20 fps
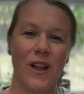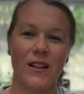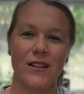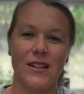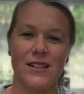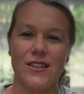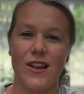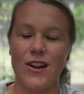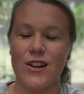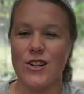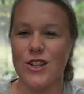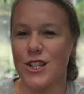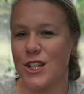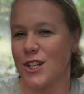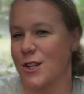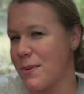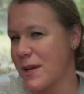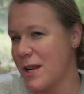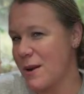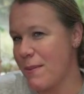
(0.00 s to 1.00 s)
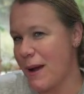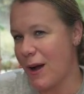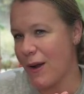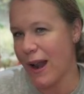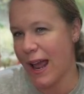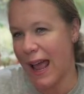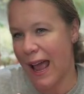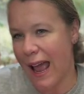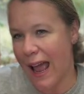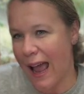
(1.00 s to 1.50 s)
let's talk a little bit about
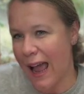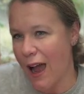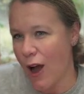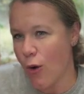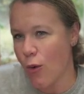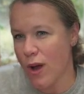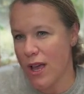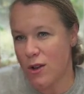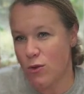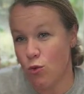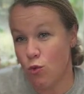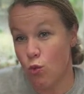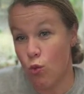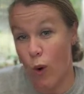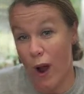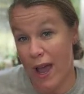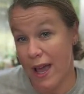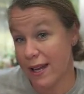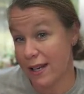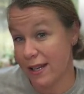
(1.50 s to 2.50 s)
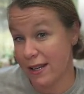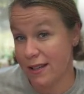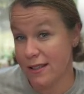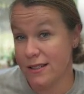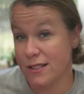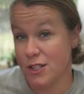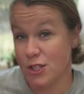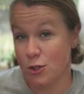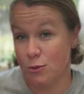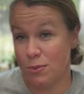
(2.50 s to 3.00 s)
how and when
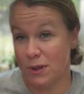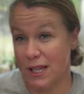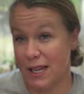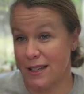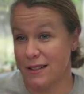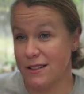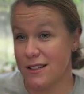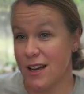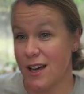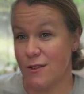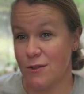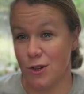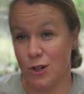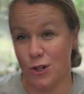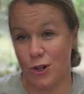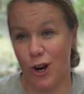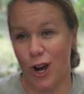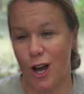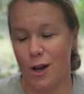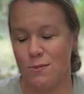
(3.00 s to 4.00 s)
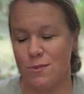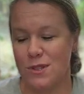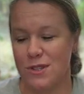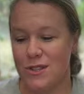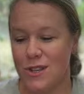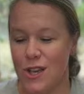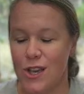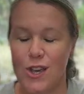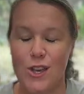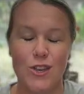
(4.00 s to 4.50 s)
to plant cover
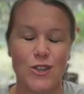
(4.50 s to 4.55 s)
crops.